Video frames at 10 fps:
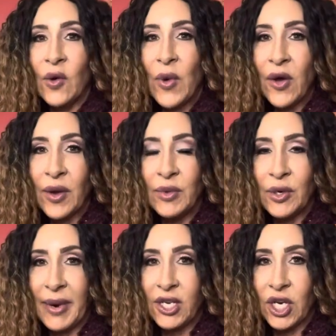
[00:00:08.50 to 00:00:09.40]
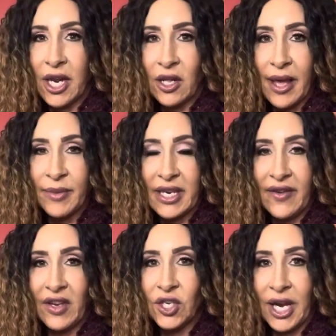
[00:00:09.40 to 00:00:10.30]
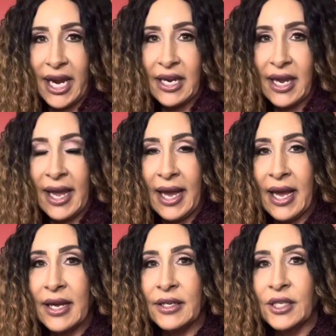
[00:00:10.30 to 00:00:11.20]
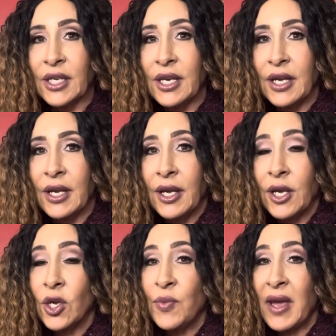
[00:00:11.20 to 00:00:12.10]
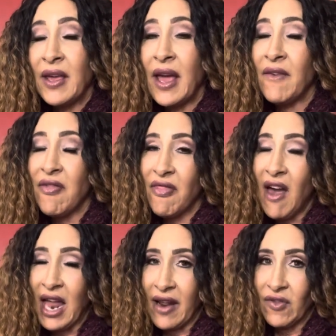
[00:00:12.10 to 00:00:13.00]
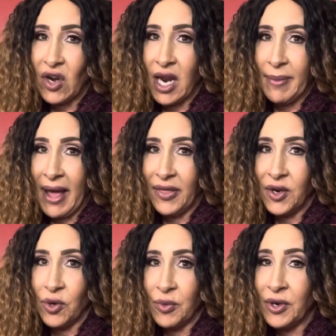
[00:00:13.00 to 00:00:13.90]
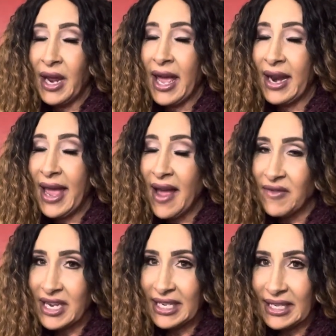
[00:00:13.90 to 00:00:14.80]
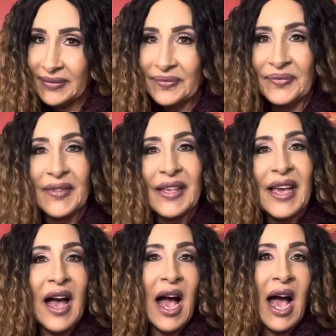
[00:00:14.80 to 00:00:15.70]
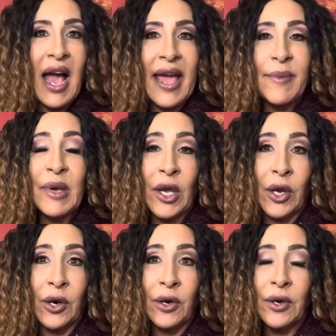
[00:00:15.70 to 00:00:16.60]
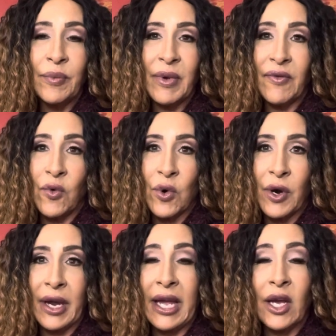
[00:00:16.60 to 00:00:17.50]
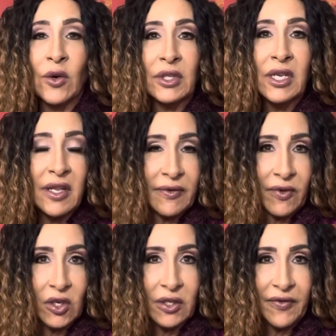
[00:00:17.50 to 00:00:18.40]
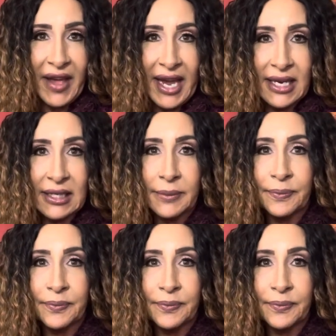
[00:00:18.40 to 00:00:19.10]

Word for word: welcome to my channel. I'm Devi Jade, and you may have thought I forgot about the new moon, and I haven't. I'm here before it goes into the first phase.